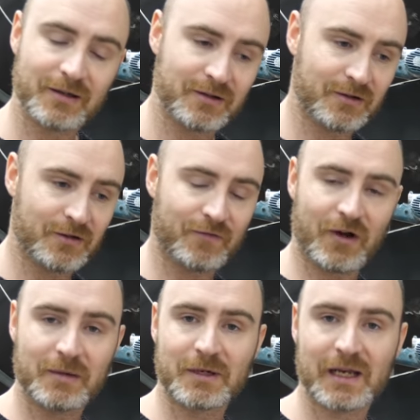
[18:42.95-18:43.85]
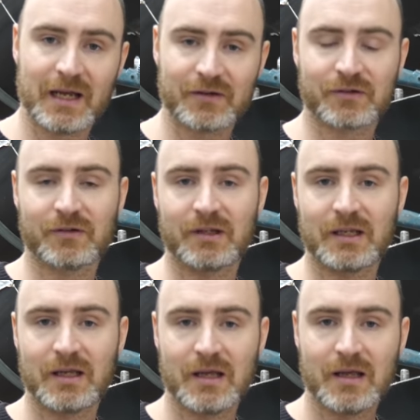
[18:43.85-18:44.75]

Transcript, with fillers: and, and the fiberglass and the